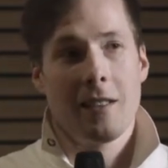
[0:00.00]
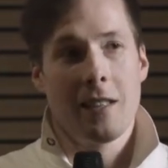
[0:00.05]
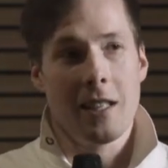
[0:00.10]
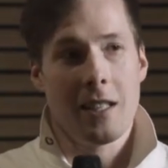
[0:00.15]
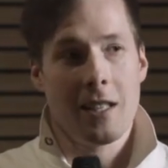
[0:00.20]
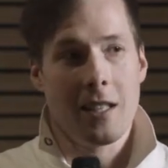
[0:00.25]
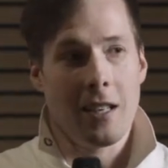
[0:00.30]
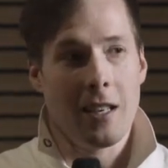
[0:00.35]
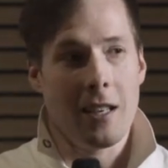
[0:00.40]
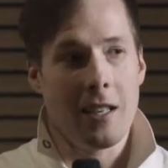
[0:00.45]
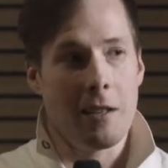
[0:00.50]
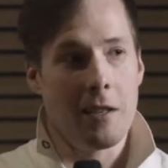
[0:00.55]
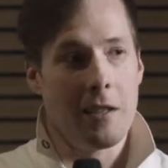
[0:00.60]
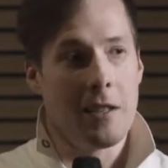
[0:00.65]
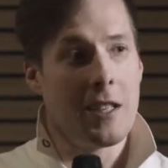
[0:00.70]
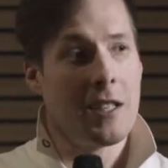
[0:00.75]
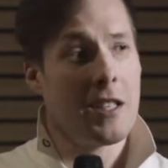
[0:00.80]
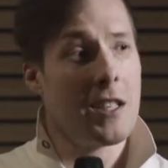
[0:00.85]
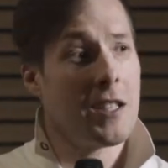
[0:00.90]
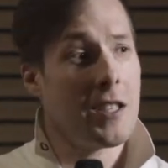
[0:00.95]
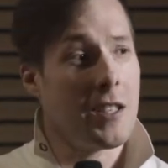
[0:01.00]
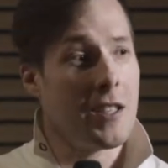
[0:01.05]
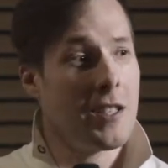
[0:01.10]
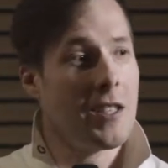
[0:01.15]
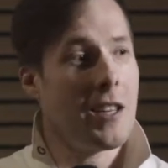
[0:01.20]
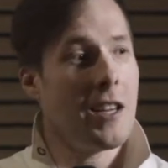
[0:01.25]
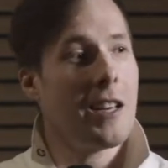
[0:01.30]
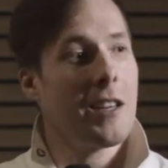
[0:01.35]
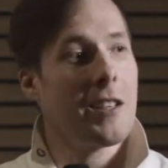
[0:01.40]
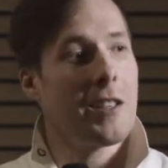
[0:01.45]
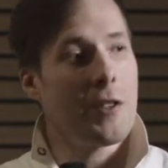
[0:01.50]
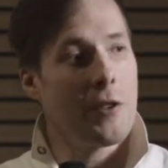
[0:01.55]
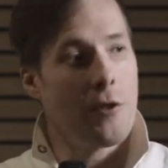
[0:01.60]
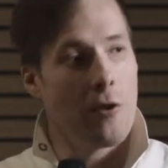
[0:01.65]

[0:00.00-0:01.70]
design decisions and